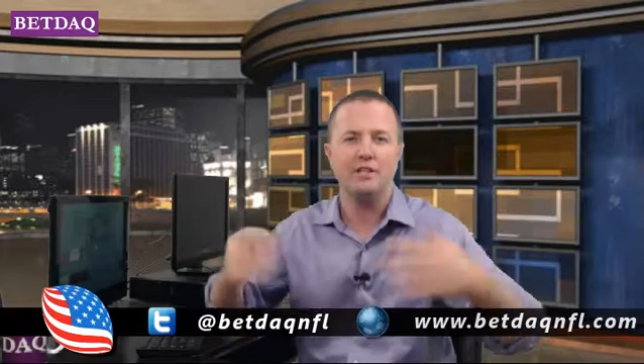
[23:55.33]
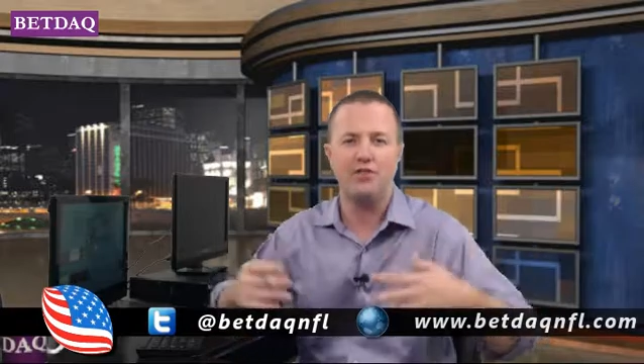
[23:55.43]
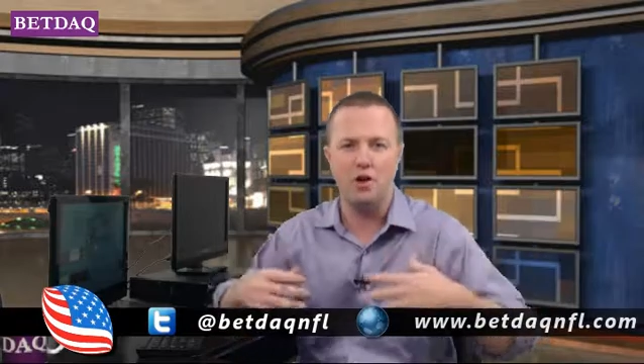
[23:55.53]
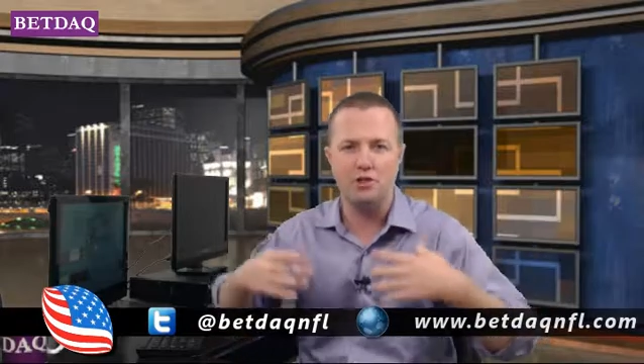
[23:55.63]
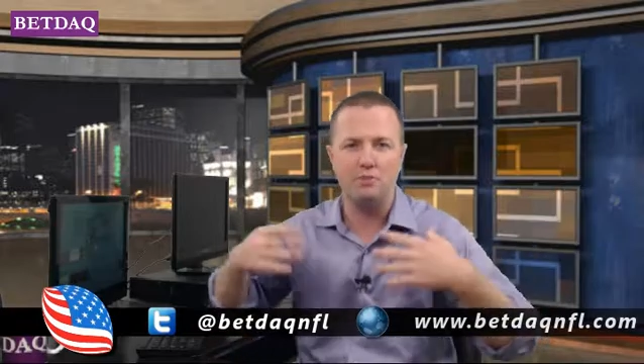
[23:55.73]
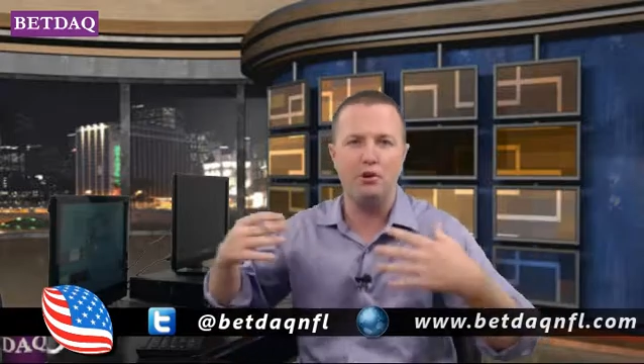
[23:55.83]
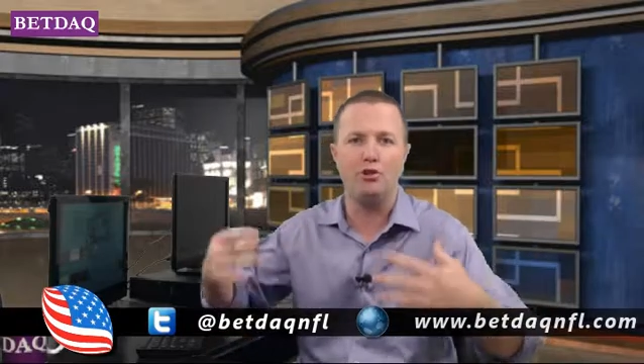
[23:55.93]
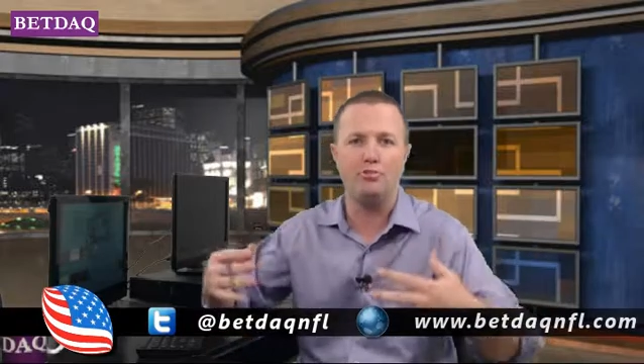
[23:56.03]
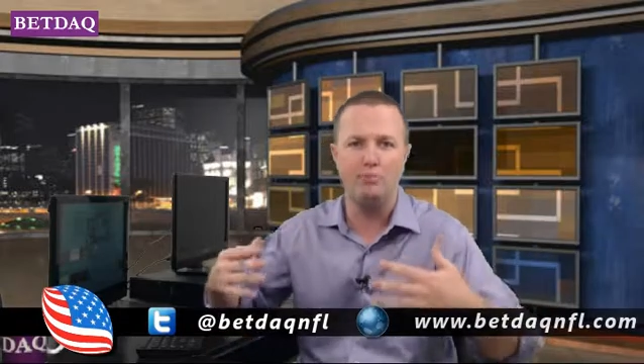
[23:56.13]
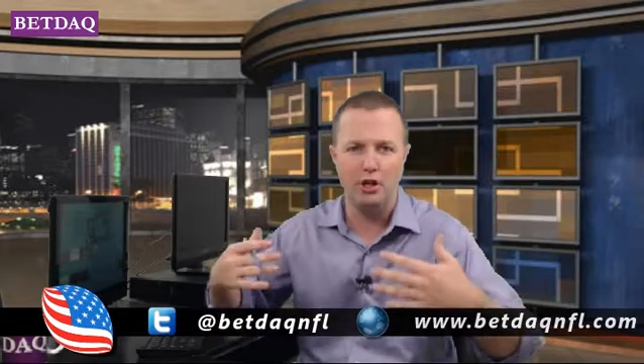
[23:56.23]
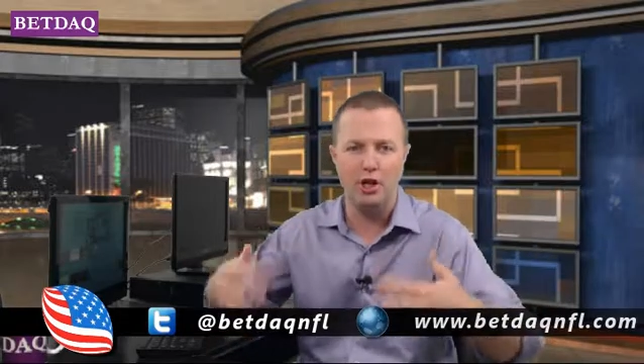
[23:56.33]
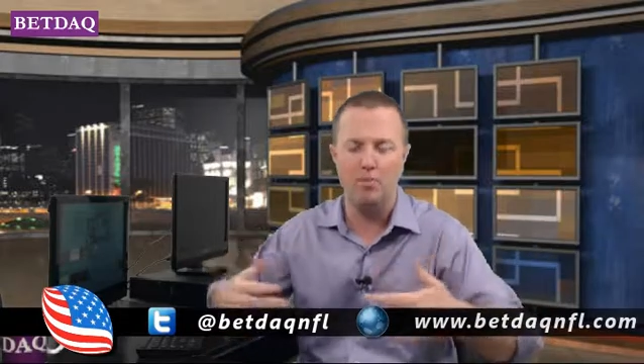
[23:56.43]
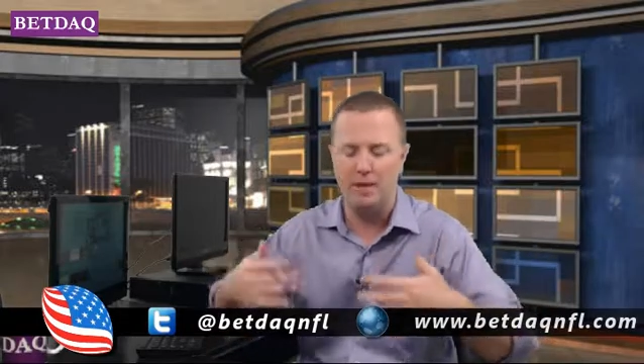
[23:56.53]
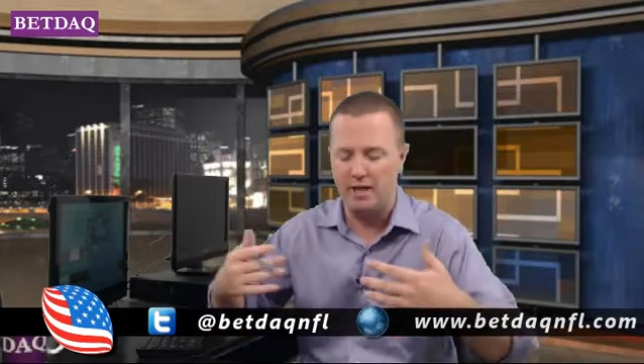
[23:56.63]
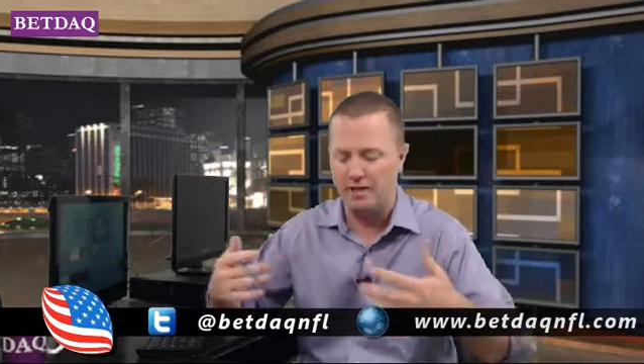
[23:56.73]
as far as the build
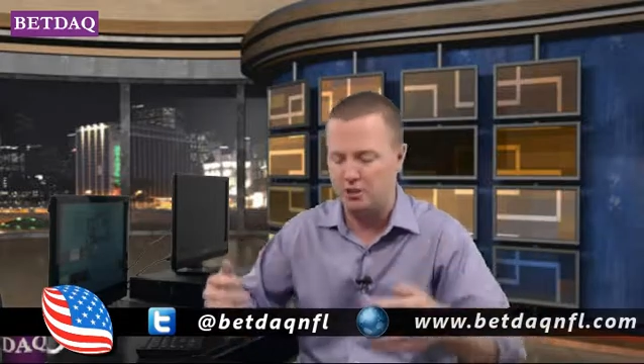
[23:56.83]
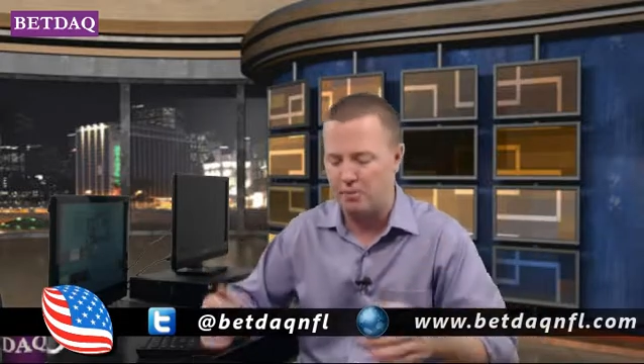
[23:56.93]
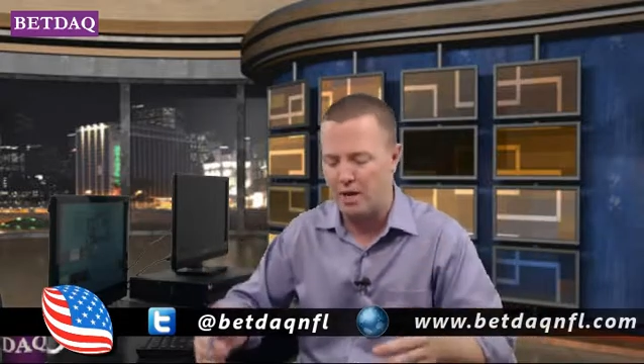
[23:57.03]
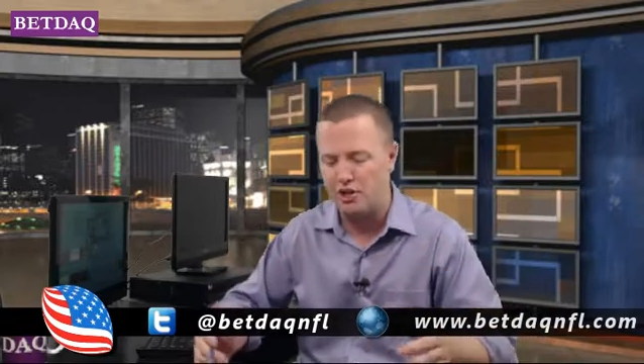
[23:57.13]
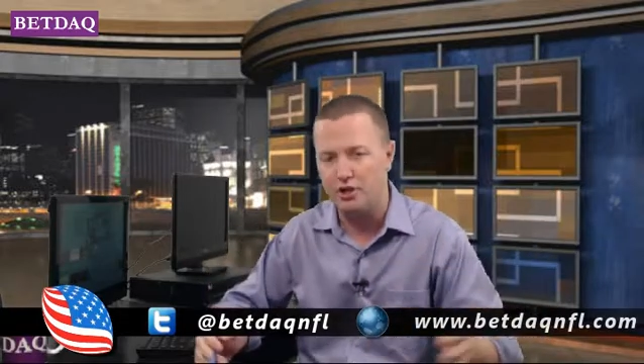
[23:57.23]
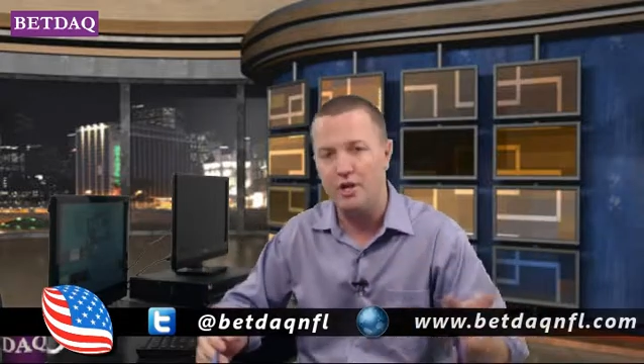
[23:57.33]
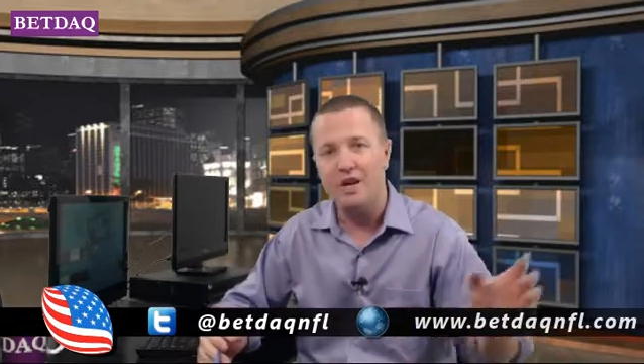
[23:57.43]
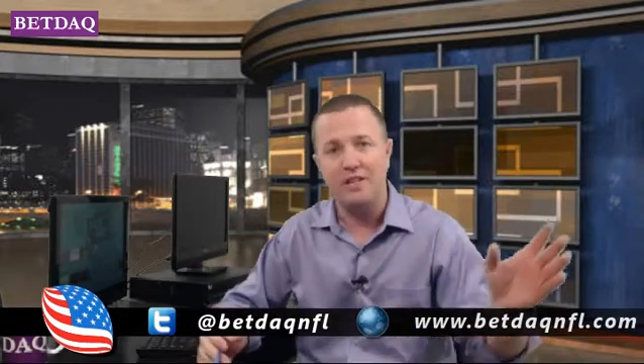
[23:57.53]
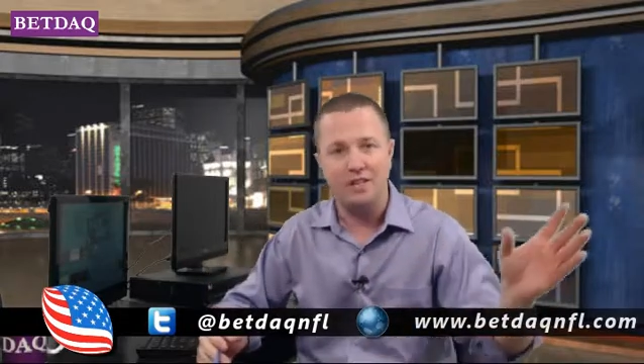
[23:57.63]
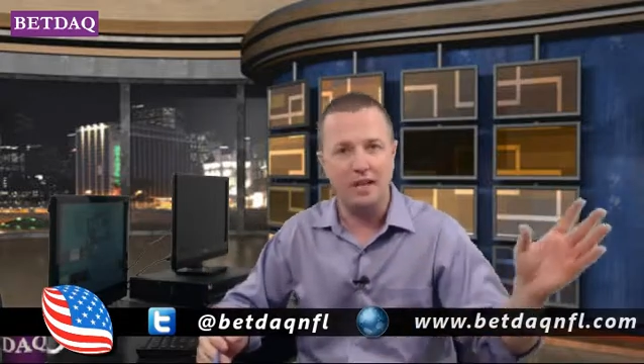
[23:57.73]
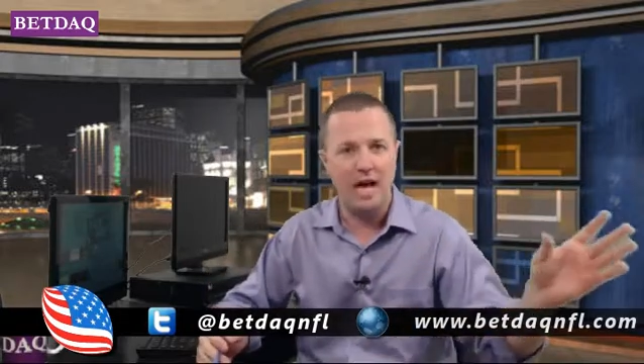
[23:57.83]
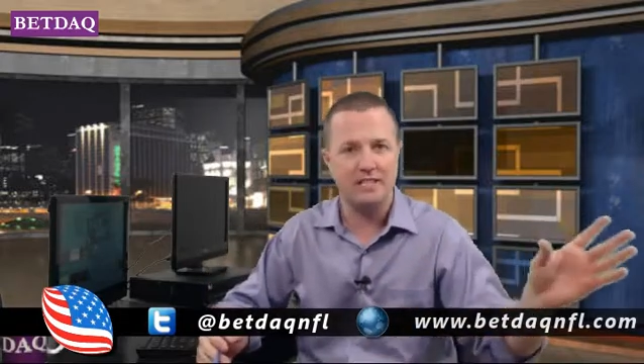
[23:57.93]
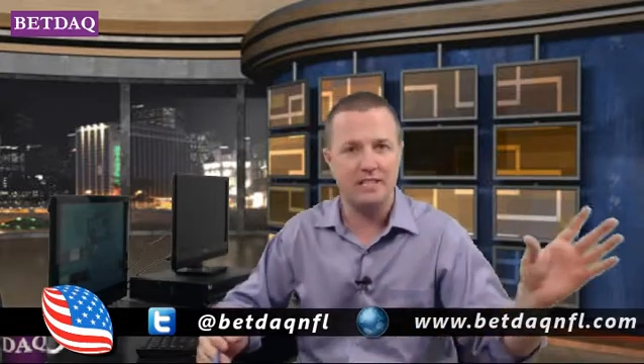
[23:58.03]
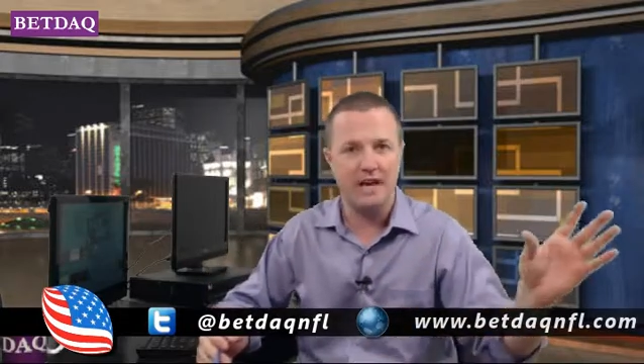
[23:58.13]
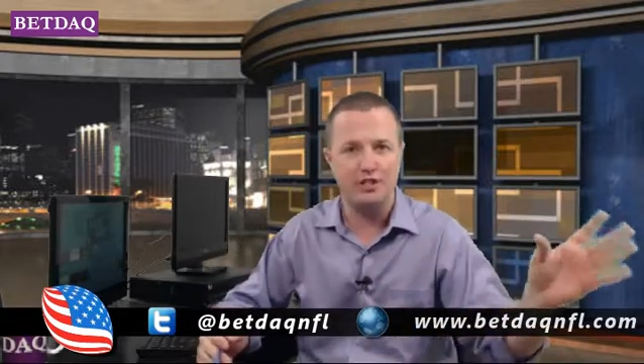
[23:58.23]
up and anticipation to
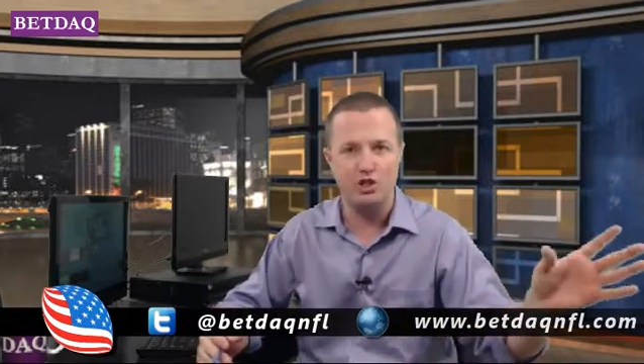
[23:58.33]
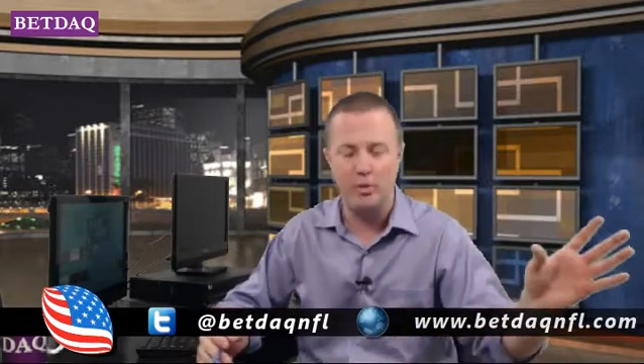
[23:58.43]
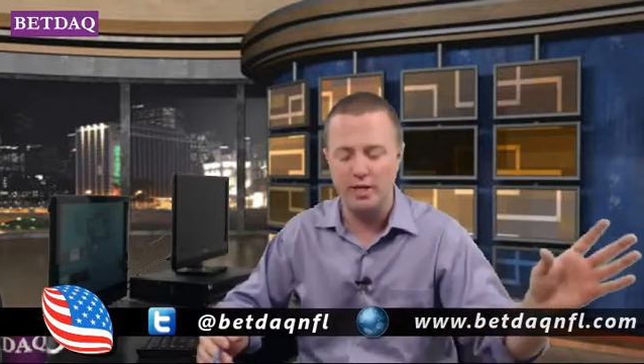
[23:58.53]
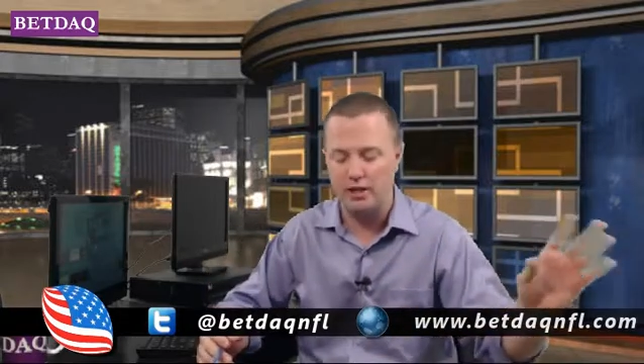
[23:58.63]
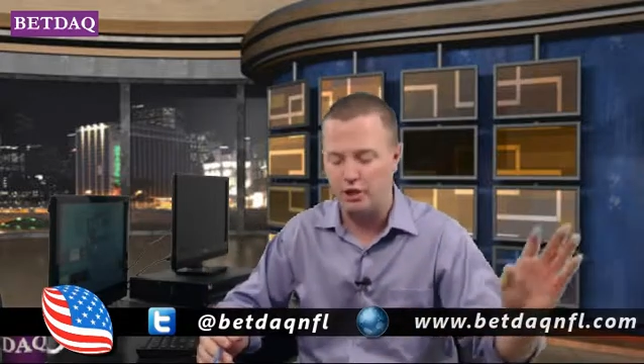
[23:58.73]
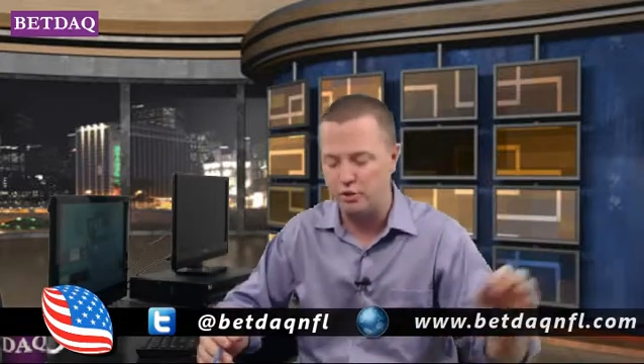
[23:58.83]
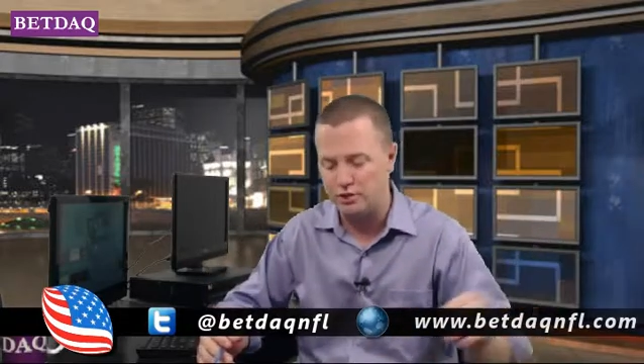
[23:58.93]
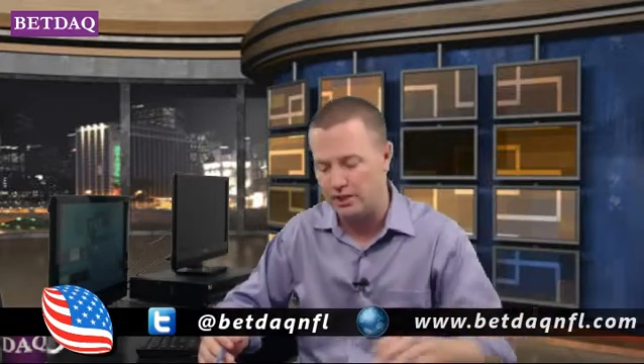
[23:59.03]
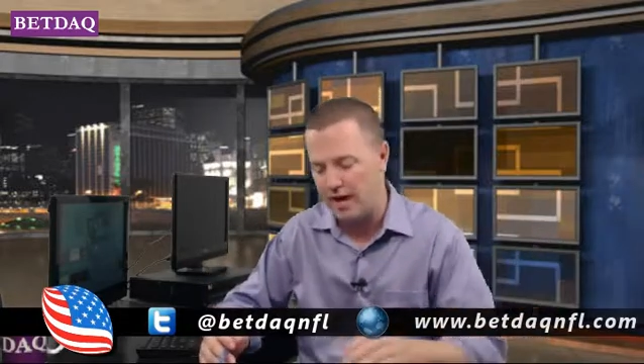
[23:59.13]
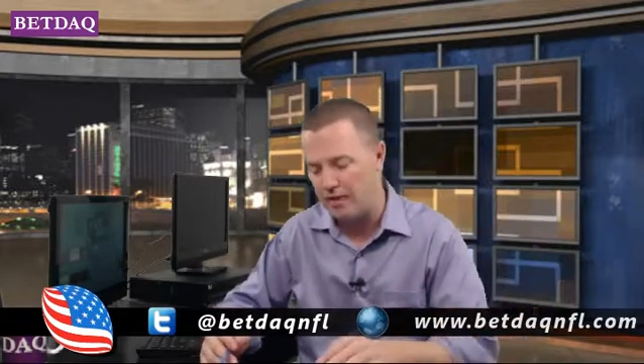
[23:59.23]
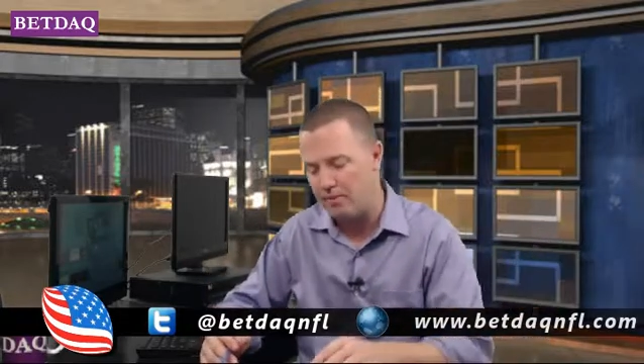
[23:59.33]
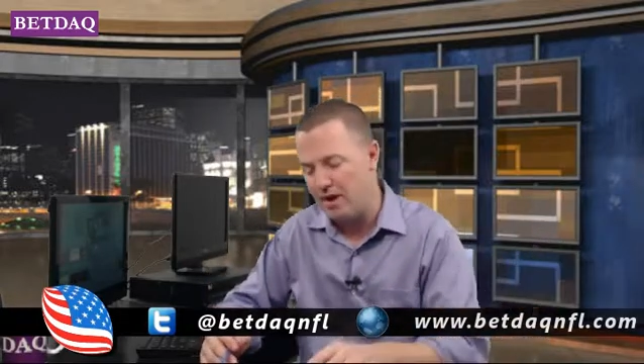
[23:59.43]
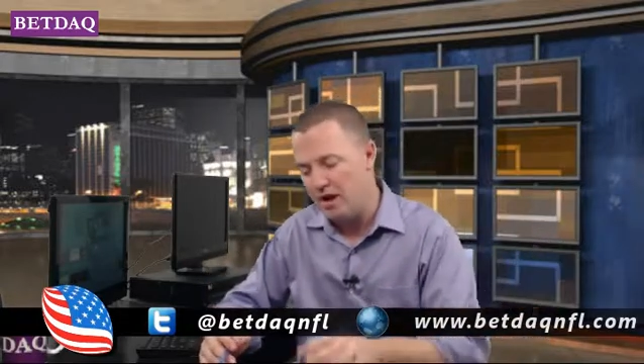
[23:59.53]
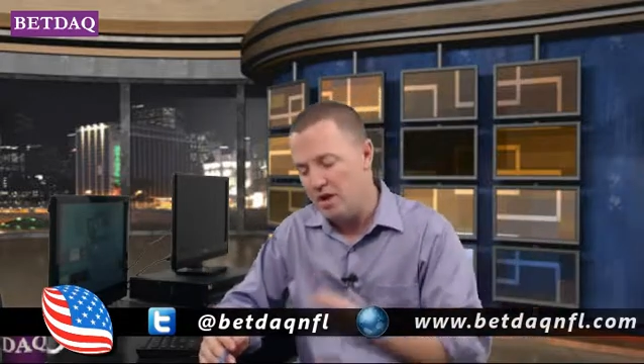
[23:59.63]
last night's New England-Houston game.